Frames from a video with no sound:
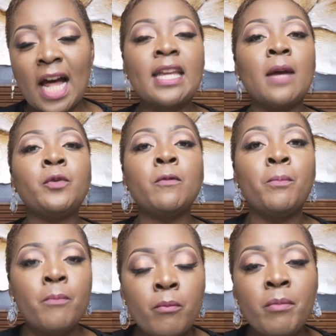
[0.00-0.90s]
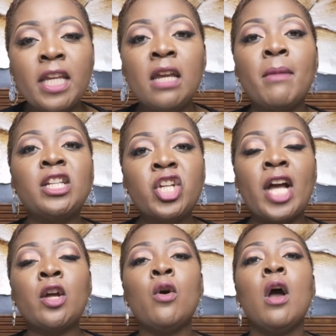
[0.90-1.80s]
I kept on making my
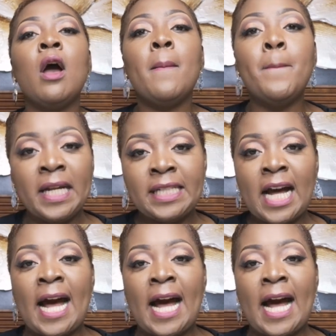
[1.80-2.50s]
channel better.